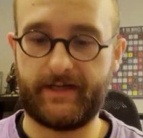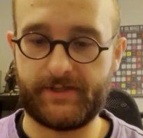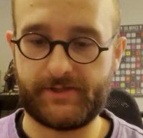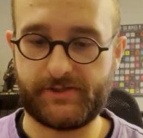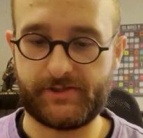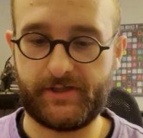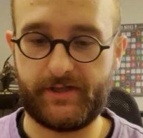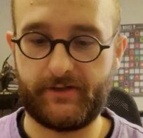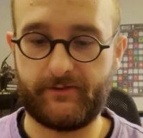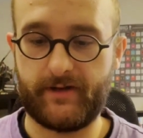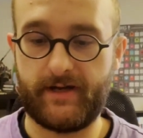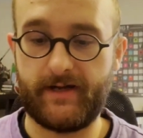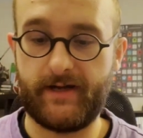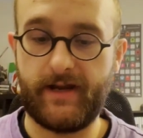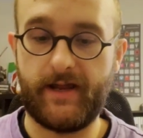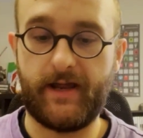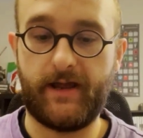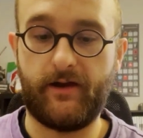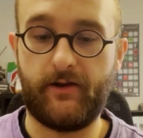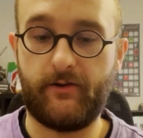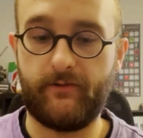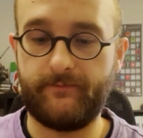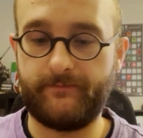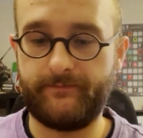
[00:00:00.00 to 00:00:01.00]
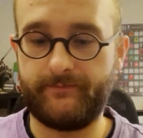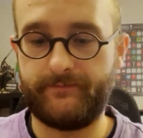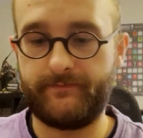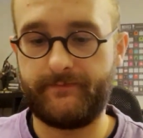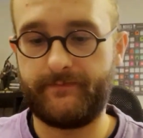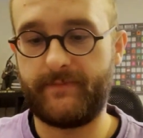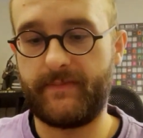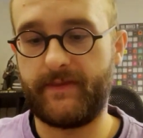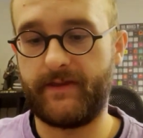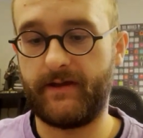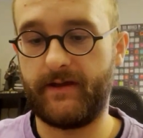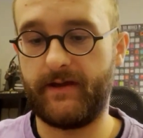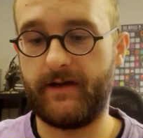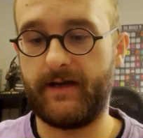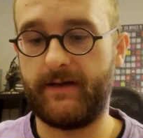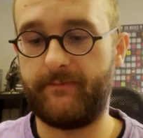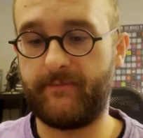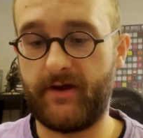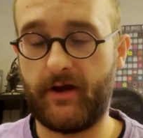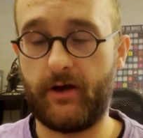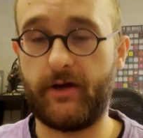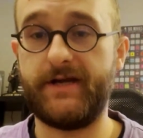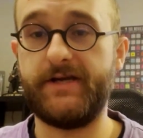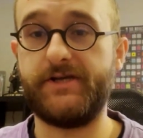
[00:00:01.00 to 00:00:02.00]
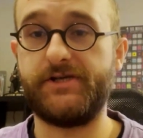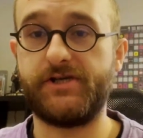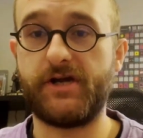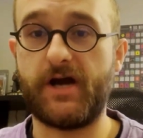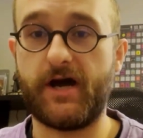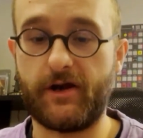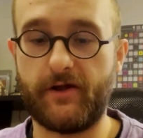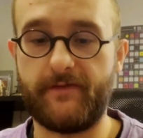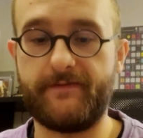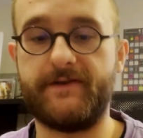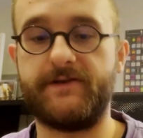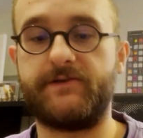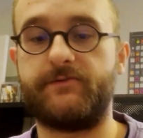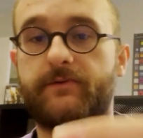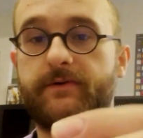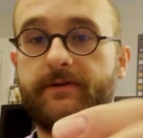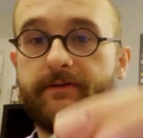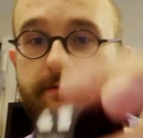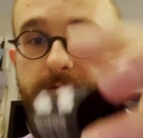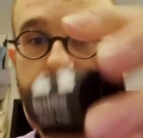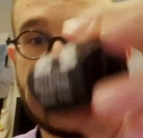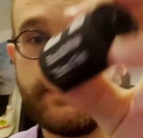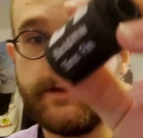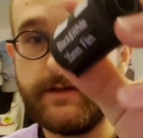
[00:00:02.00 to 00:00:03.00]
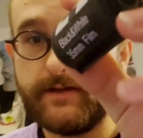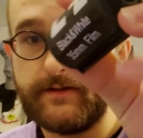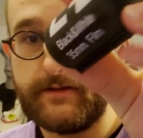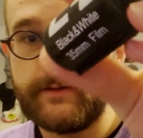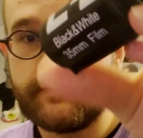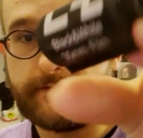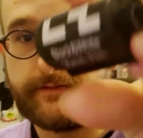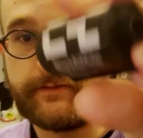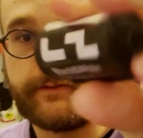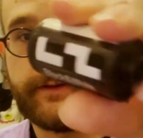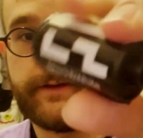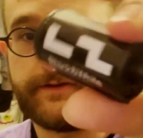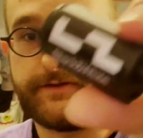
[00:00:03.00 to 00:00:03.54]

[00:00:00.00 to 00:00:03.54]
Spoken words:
you right now. I already shot on this one. So as you can